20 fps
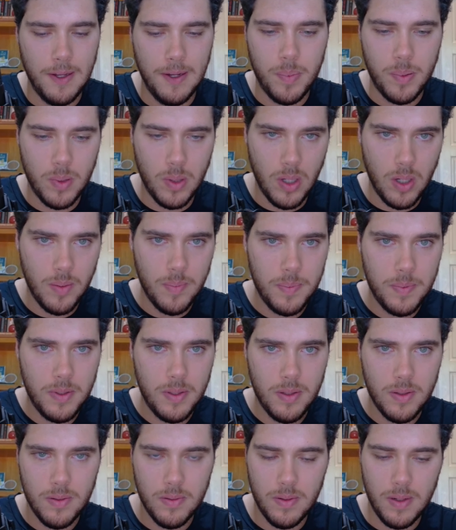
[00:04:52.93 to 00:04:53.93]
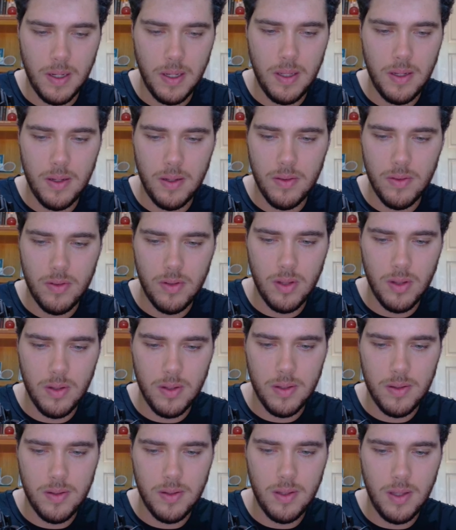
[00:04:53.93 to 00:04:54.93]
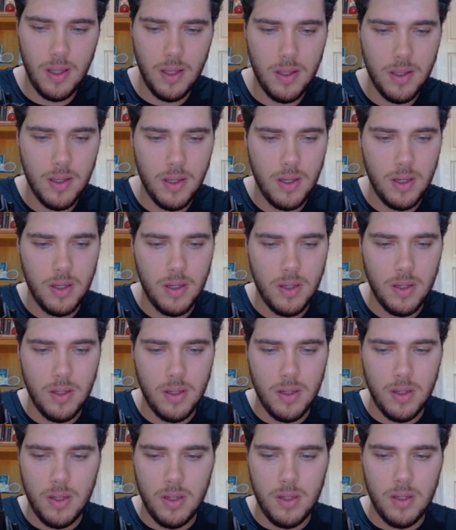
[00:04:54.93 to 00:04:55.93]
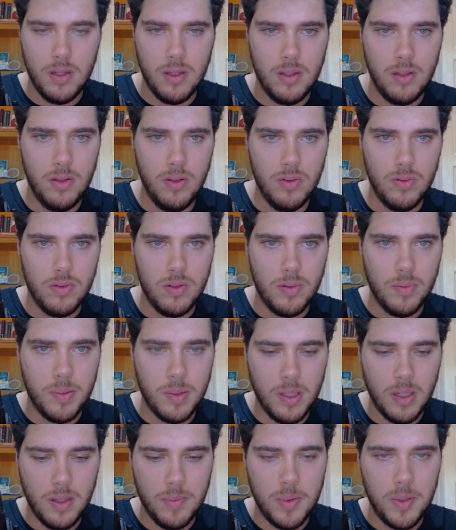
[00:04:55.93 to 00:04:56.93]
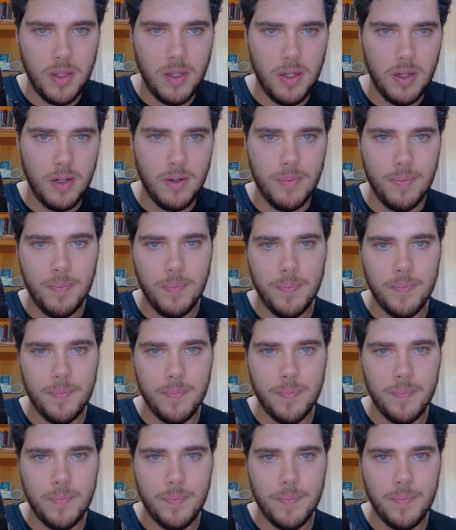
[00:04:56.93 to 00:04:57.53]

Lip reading: prompt, right? And so let's say user prompt here.